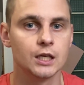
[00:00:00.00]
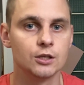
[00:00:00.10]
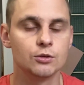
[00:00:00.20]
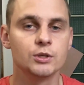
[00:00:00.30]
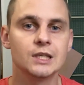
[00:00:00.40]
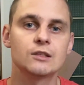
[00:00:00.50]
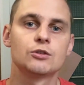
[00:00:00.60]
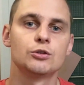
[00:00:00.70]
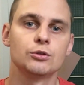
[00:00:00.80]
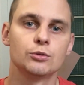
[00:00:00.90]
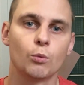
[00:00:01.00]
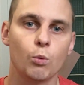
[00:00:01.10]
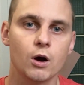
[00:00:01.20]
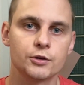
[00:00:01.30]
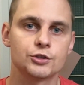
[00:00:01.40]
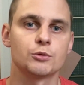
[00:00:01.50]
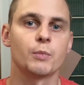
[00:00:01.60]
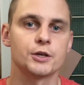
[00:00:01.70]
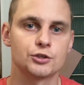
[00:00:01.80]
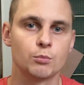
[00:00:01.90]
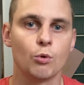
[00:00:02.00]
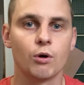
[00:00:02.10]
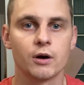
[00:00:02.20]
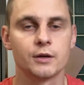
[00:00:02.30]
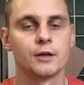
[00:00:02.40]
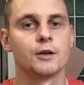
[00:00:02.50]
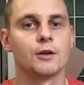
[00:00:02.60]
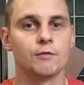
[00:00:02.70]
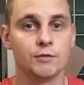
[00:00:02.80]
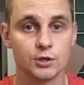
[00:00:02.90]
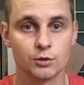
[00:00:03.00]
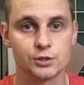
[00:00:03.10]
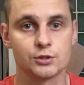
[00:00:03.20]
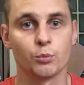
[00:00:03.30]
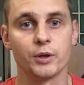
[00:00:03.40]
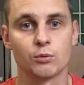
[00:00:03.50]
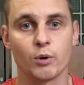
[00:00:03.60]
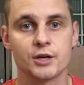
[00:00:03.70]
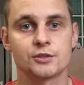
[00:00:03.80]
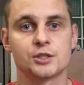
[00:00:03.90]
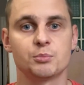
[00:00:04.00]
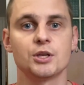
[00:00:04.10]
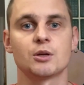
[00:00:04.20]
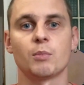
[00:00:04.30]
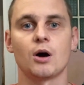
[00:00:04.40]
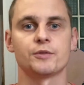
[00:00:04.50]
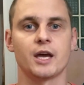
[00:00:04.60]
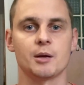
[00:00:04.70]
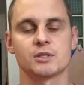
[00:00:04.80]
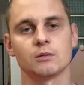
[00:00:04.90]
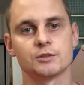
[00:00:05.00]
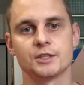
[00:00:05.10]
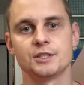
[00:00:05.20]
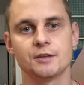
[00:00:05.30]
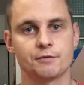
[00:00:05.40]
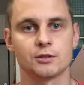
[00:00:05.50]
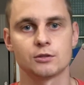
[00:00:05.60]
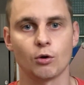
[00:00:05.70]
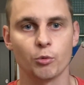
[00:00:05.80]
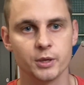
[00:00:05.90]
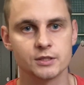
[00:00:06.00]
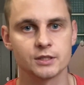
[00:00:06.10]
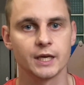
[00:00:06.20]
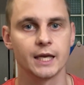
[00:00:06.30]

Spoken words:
you need to watch much more videos with Russian speech about absolutely different topics,